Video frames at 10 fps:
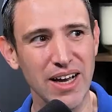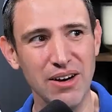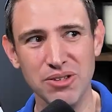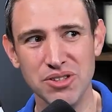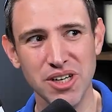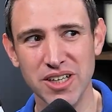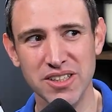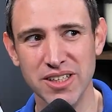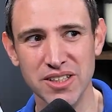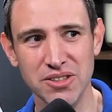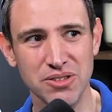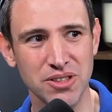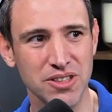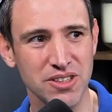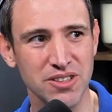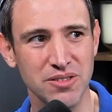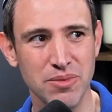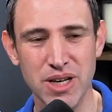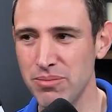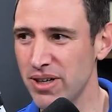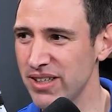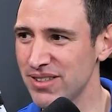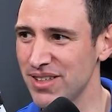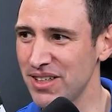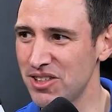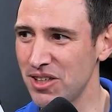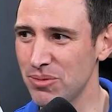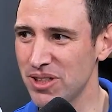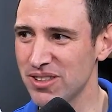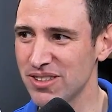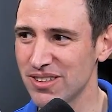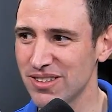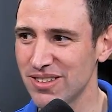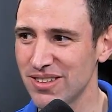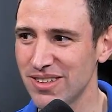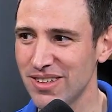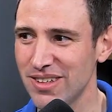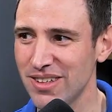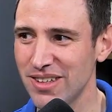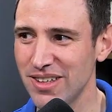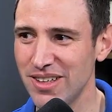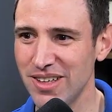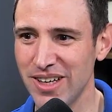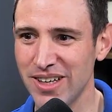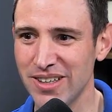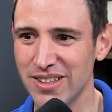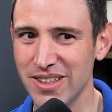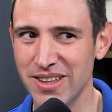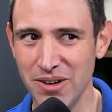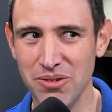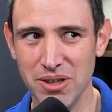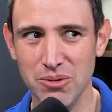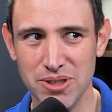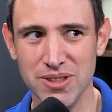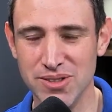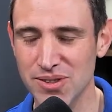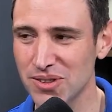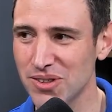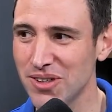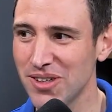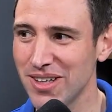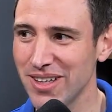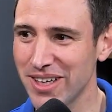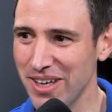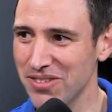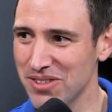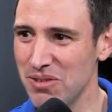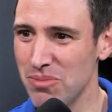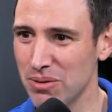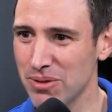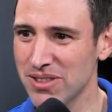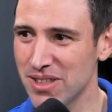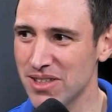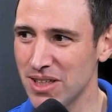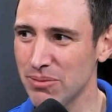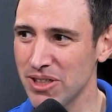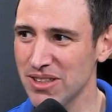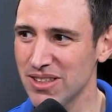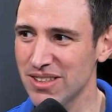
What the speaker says: I was shocked that you can minimize the HTML. Yeah, then that really works. Like, you ever see minimize the HTML?